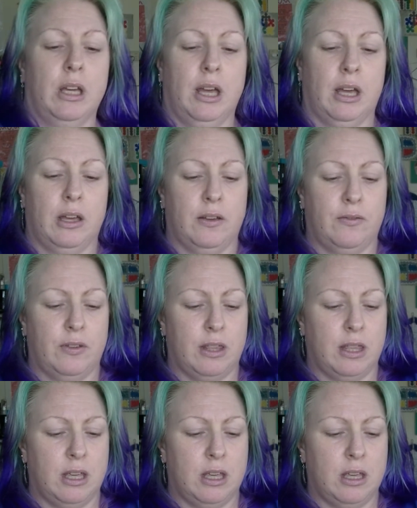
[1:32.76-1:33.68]
have
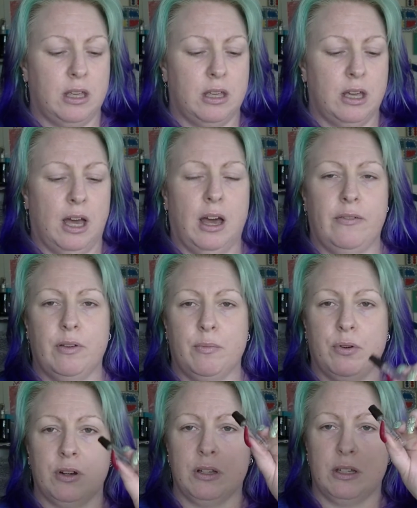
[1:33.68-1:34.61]
the Harvey
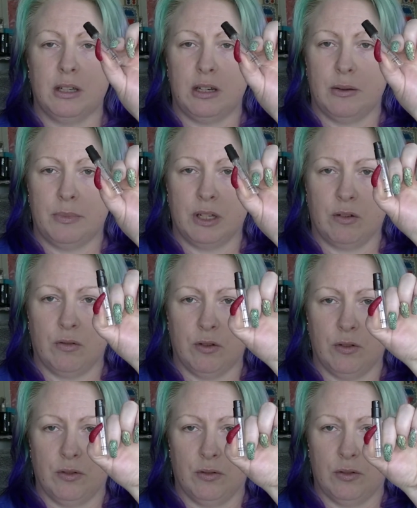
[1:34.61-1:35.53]
Prince Damask
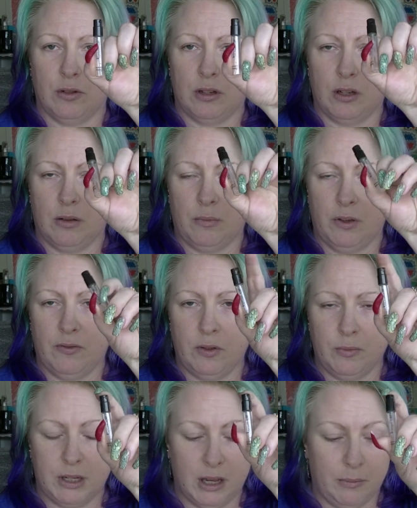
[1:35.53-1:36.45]
Rose
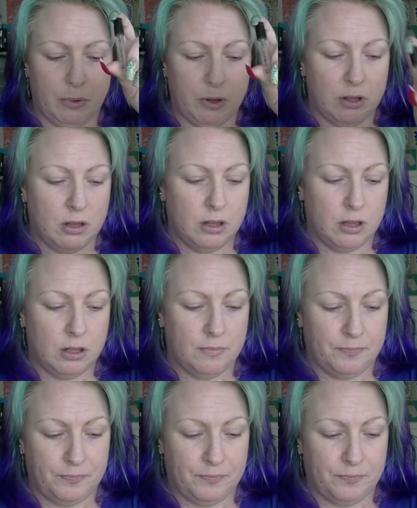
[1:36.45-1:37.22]
perfume sample.